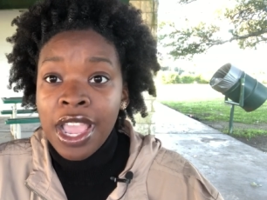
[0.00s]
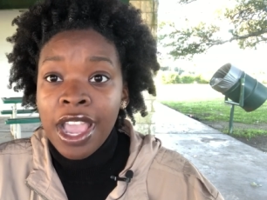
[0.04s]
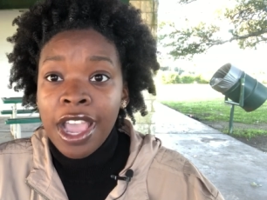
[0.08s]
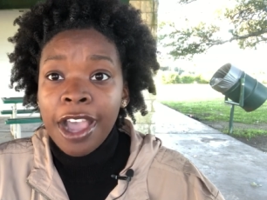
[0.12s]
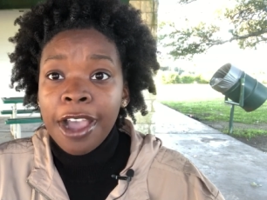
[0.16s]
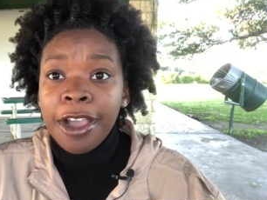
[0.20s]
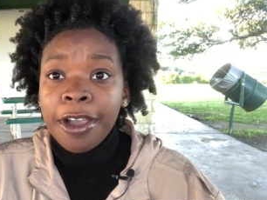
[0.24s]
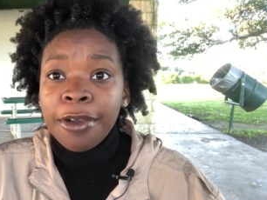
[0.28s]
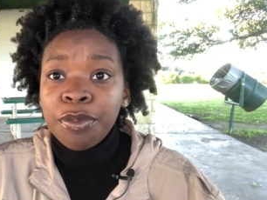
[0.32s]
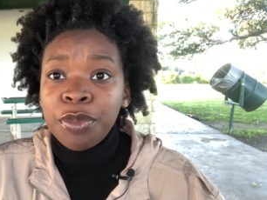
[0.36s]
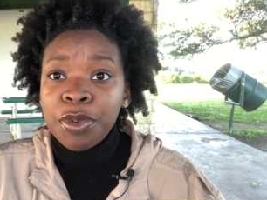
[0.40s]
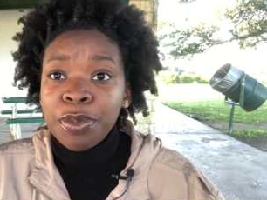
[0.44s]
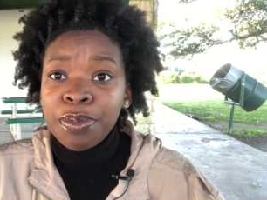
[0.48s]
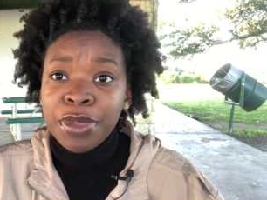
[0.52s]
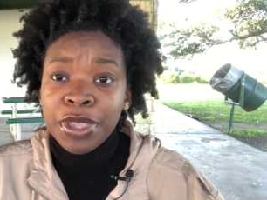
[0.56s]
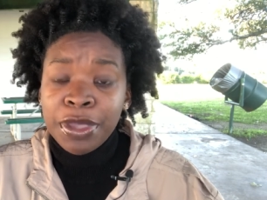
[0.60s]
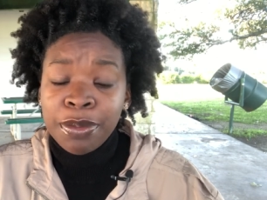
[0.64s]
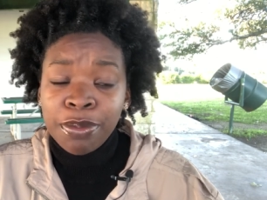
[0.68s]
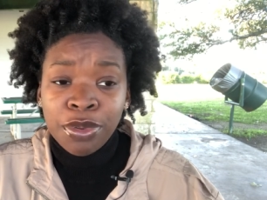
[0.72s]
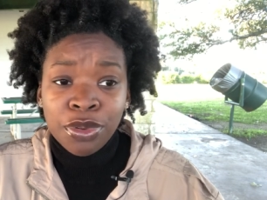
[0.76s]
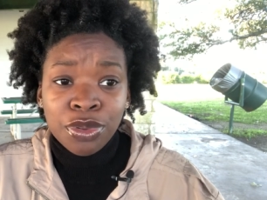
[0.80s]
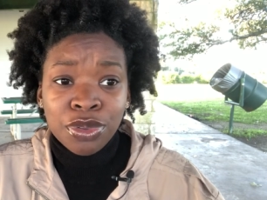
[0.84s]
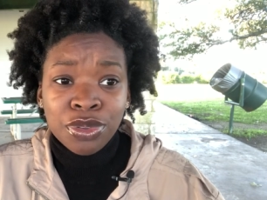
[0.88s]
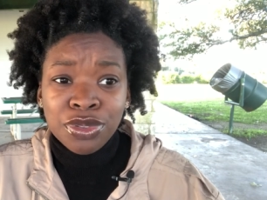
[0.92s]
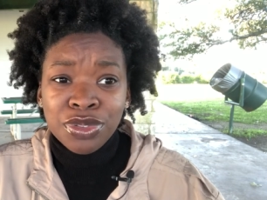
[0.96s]
Um, when
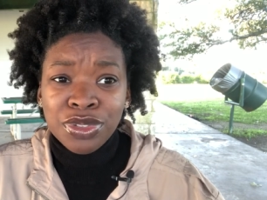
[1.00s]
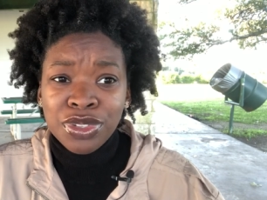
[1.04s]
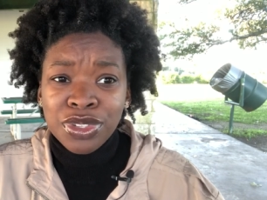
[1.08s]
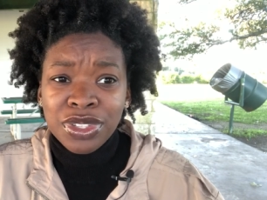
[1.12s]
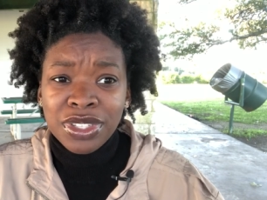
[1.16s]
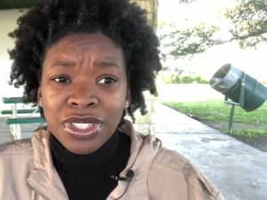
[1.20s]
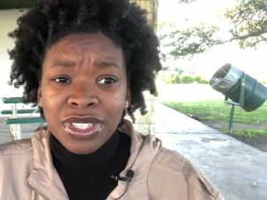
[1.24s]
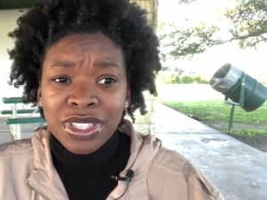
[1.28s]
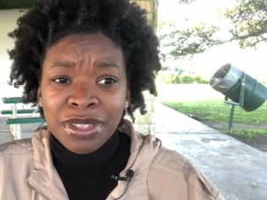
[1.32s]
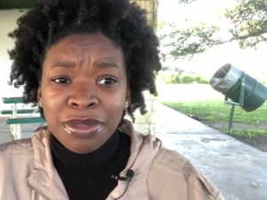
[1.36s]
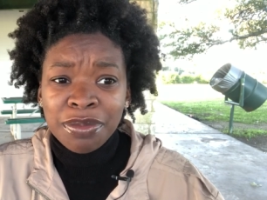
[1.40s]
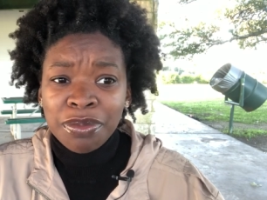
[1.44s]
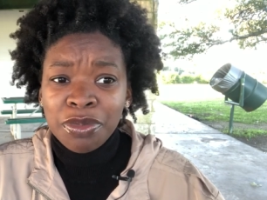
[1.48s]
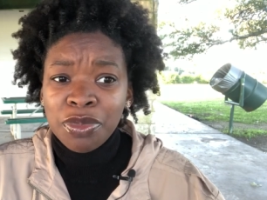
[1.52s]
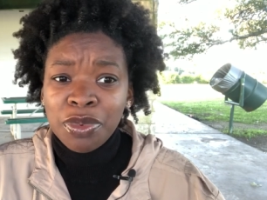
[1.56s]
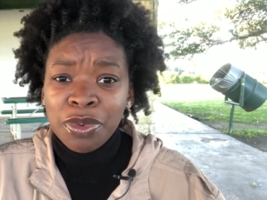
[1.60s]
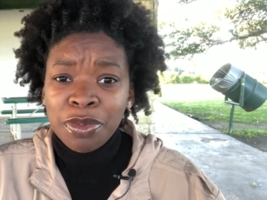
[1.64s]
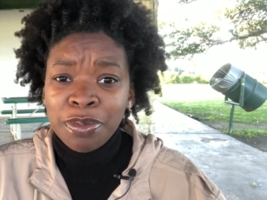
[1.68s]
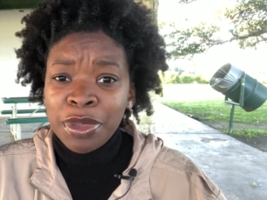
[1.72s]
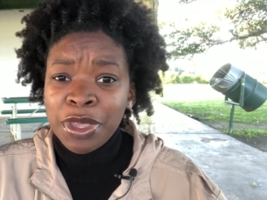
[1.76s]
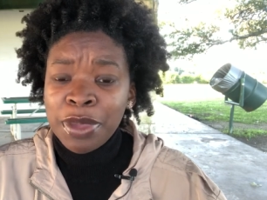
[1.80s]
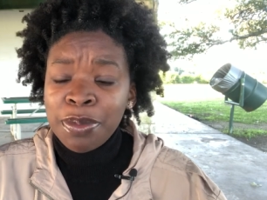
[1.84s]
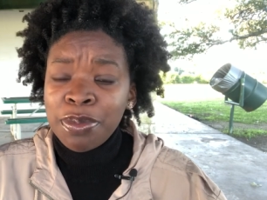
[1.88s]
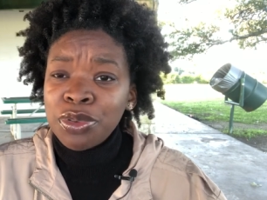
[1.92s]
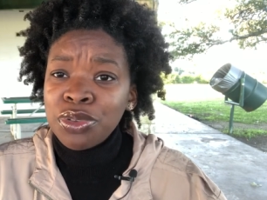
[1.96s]
people when
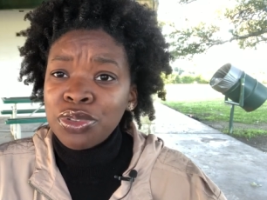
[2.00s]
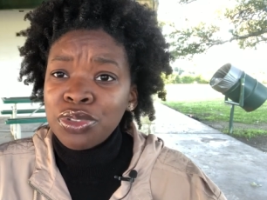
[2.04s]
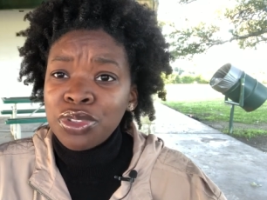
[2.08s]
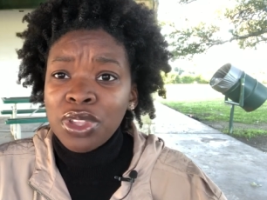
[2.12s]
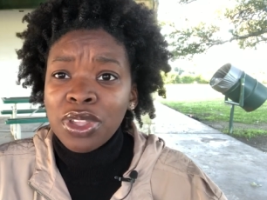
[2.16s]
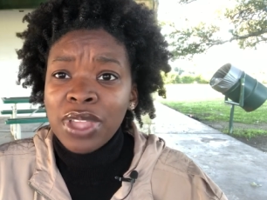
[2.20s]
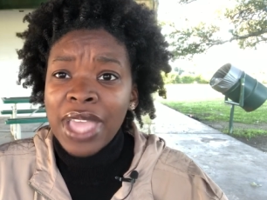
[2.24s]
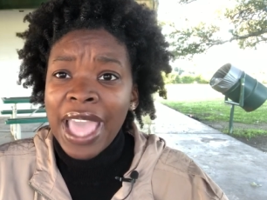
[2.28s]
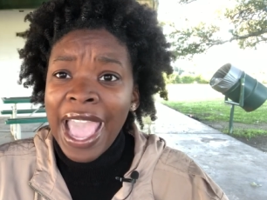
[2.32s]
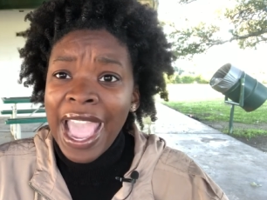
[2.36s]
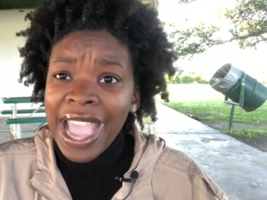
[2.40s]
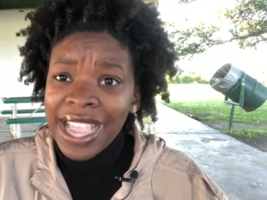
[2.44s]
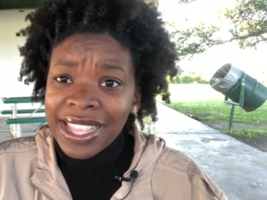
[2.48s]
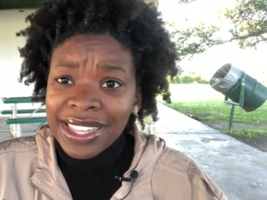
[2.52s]
people act